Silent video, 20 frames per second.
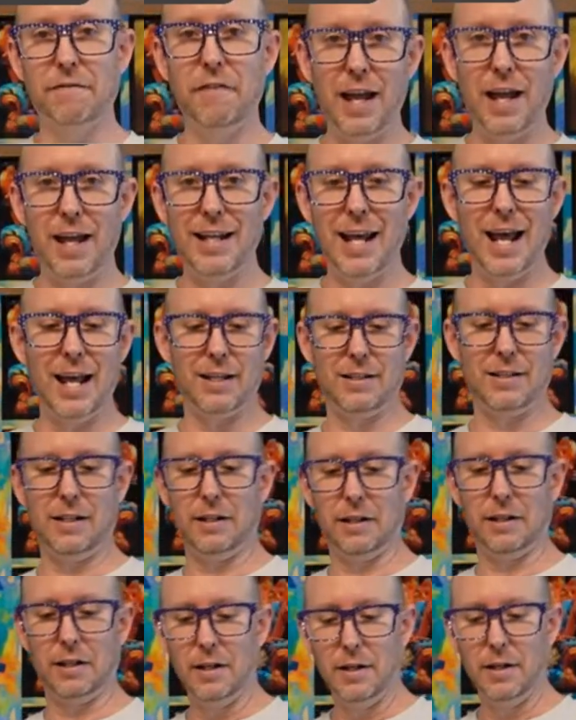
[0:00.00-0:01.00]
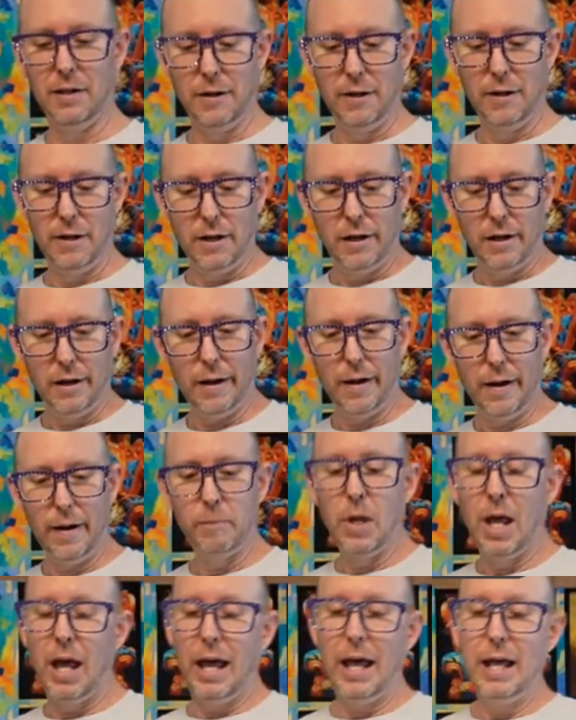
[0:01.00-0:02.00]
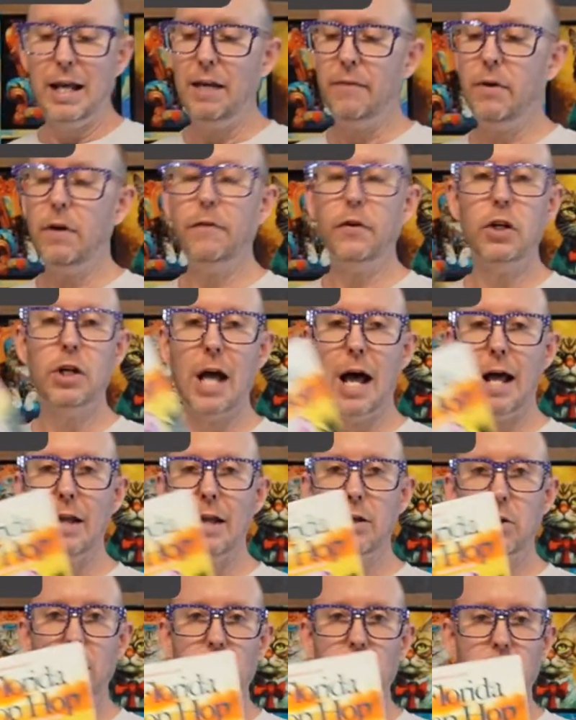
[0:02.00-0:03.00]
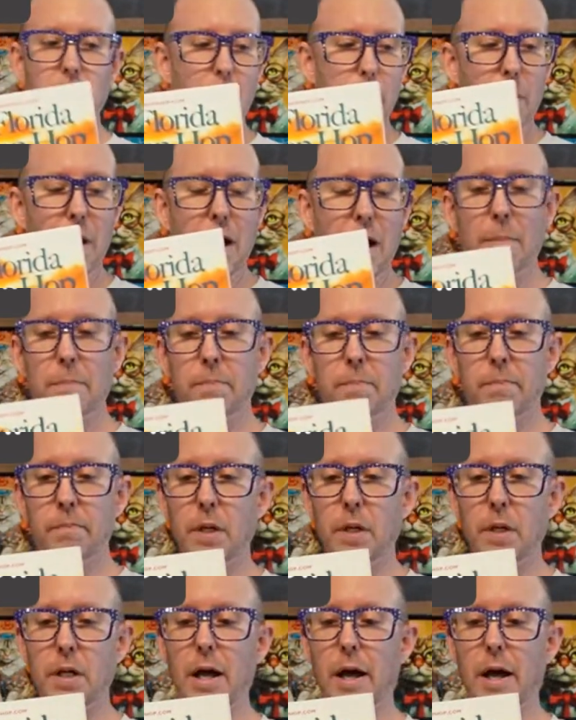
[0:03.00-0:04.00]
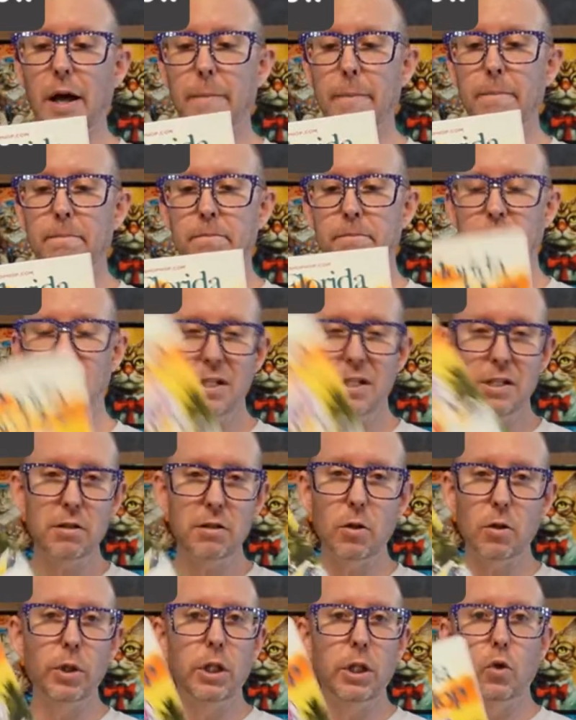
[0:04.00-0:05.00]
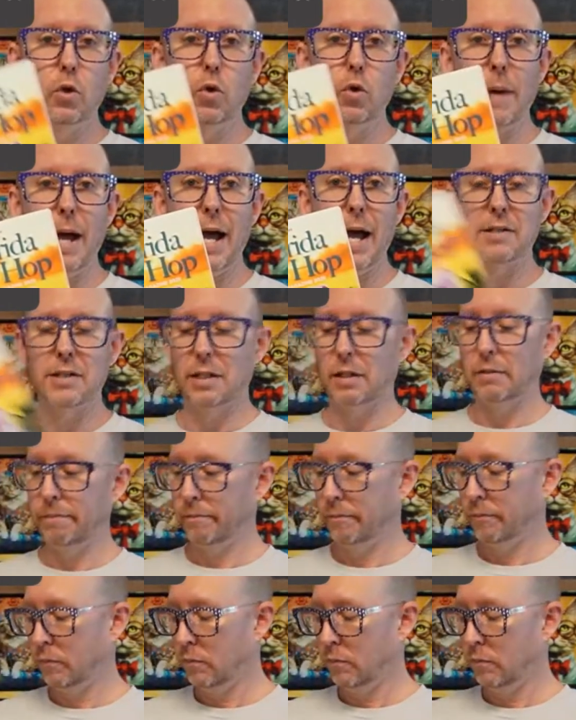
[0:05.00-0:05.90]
fantastic. And even if you're not doing the shop hop, this is a really cool magazine.